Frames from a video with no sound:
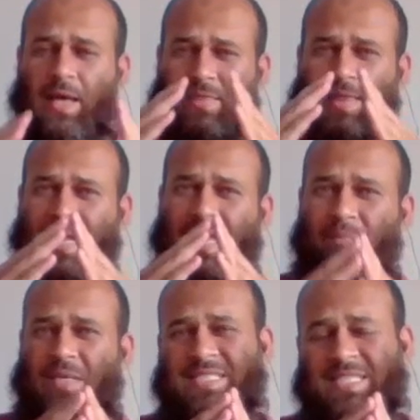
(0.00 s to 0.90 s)
The
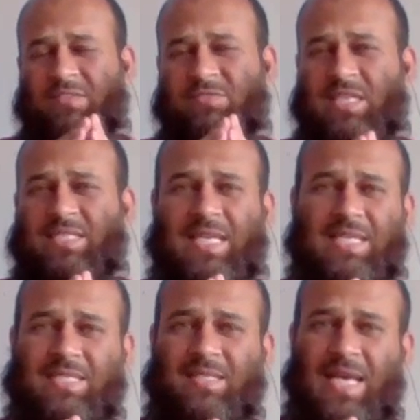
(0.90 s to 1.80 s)
name itself
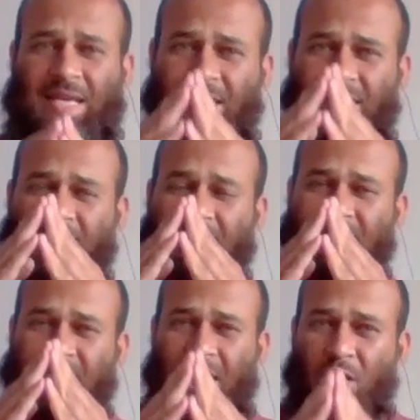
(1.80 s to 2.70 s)
suggests that
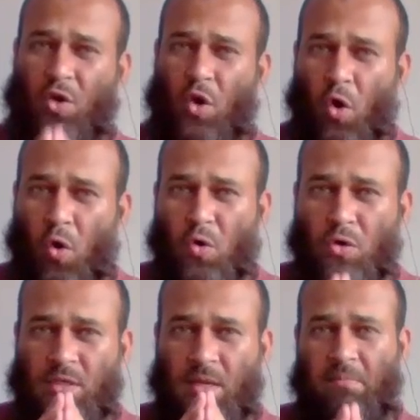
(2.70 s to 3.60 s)
these are
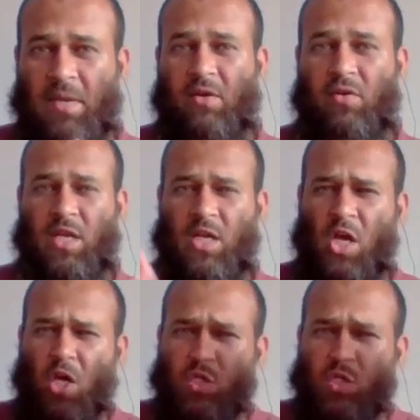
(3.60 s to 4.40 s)
cone bearing